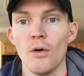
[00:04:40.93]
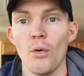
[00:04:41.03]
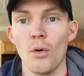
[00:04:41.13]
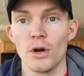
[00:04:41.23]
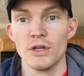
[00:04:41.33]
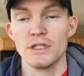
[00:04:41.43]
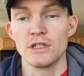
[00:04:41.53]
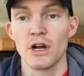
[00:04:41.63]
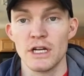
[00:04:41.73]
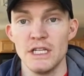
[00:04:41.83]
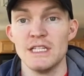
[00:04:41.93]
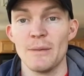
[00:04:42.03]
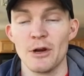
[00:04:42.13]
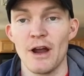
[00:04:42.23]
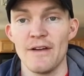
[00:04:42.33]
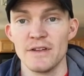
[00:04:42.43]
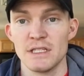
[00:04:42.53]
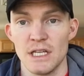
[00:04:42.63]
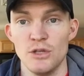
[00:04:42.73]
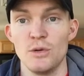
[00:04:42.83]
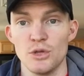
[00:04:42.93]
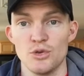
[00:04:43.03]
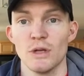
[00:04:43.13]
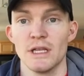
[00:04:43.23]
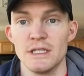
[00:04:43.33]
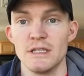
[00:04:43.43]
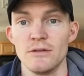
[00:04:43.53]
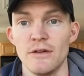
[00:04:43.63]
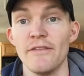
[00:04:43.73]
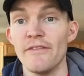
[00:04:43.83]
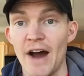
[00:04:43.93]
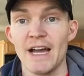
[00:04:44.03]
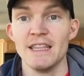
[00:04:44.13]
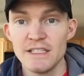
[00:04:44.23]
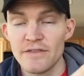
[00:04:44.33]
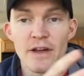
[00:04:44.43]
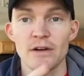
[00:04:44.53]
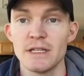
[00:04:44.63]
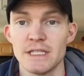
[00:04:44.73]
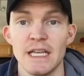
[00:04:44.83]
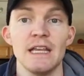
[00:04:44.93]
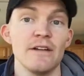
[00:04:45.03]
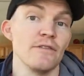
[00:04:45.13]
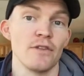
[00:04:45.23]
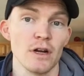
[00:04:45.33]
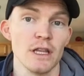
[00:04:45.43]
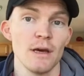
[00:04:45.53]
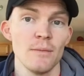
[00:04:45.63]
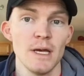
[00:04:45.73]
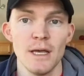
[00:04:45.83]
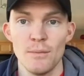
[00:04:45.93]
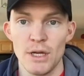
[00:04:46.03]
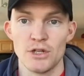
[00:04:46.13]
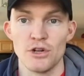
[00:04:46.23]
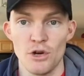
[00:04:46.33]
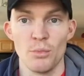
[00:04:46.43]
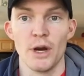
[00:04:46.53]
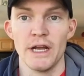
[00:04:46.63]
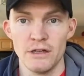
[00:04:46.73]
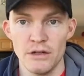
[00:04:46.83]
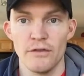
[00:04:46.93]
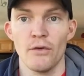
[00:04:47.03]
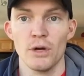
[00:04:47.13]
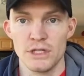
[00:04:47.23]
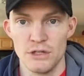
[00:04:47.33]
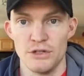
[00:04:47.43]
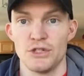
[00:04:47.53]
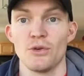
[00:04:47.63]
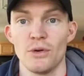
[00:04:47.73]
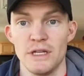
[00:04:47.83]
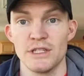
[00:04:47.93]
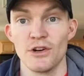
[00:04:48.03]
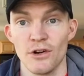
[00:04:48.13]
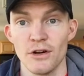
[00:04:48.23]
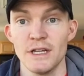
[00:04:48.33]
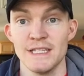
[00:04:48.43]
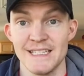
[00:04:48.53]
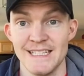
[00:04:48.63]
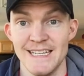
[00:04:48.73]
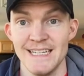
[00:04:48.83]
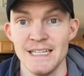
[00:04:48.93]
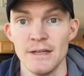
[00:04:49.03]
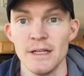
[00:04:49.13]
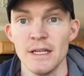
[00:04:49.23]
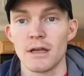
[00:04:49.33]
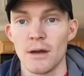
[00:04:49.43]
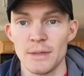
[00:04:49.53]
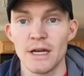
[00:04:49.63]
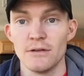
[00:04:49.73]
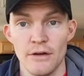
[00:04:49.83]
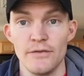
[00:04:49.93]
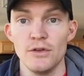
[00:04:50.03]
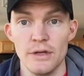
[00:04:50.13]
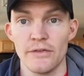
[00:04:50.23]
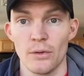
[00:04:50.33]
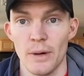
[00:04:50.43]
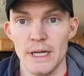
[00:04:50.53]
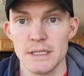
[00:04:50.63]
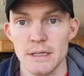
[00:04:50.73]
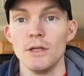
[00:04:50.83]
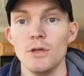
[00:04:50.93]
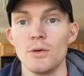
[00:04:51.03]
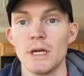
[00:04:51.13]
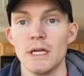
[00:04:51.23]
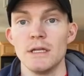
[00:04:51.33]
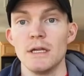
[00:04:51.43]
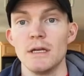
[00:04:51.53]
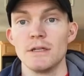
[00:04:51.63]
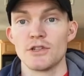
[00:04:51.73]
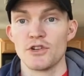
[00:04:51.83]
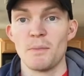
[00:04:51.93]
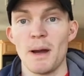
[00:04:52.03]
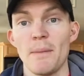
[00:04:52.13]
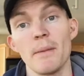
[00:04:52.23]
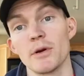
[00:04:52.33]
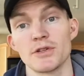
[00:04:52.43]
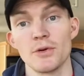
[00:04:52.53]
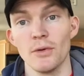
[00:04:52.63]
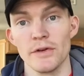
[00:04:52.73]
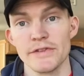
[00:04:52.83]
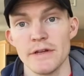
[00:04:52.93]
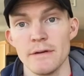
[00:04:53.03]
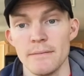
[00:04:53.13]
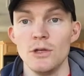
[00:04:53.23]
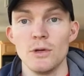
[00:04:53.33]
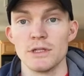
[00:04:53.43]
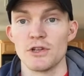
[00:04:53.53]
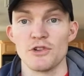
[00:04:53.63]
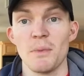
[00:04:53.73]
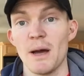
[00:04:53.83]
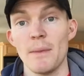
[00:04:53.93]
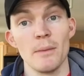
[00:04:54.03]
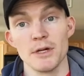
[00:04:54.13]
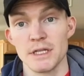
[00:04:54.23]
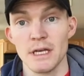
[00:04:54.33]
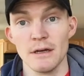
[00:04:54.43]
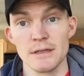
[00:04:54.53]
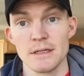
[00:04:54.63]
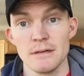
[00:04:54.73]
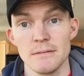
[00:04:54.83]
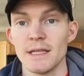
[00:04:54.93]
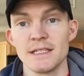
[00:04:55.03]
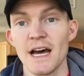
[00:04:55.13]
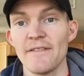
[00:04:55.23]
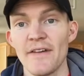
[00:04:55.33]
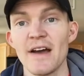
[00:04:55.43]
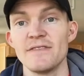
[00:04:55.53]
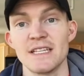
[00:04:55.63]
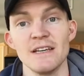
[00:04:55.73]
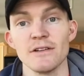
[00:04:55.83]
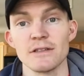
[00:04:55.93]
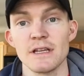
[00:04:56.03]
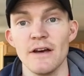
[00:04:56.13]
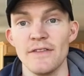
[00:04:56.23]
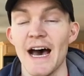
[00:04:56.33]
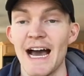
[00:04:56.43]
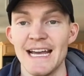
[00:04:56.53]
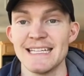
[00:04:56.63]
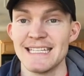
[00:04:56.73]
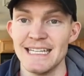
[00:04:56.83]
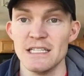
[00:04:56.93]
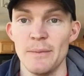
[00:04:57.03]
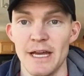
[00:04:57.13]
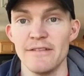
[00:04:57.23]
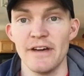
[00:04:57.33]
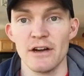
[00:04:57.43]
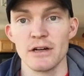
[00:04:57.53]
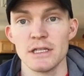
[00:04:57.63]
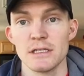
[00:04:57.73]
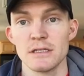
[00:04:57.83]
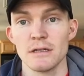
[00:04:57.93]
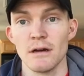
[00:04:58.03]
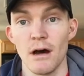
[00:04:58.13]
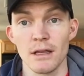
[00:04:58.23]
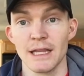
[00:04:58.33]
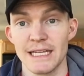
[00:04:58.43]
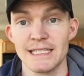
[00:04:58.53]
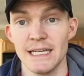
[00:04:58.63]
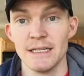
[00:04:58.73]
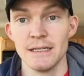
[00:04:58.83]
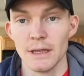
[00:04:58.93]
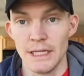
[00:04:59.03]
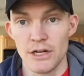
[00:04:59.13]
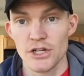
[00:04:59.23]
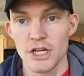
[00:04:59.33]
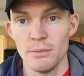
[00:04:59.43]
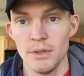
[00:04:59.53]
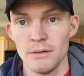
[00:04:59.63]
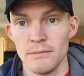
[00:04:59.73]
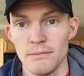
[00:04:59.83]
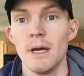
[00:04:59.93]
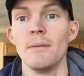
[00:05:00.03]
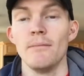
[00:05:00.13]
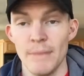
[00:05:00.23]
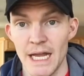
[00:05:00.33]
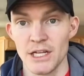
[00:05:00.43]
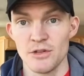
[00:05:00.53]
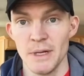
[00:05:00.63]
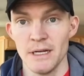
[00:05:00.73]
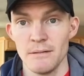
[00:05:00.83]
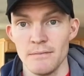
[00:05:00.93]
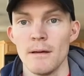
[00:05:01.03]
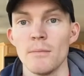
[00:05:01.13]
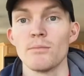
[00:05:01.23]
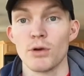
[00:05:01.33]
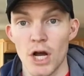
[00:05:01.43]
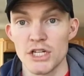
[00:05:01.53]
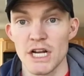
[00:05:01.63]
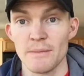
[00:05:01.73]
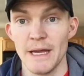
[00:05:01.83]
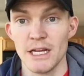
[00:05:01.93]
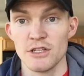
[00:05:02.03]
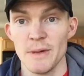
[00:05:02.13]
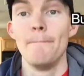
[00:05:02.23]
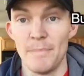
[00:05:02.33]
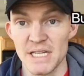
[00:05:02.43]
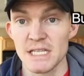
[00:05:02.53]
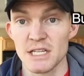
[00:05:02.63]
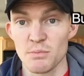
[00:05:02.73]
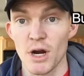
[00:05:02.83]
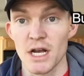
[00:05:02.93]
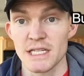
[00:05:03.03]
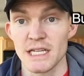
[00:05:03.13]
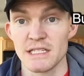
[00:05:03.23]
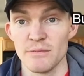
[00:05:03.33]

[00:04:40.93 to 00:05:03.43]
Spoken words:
or targeting demographics that you can drill into to find these veterans and get in front of them. Make sure your brand or your voice or your story is heard and seen. Come down to a few different ways. You can search by member schools. You can search by member skills. The top 5 skills of the highest in-demand veterans on LinkedIn: leadership, management, project management, business process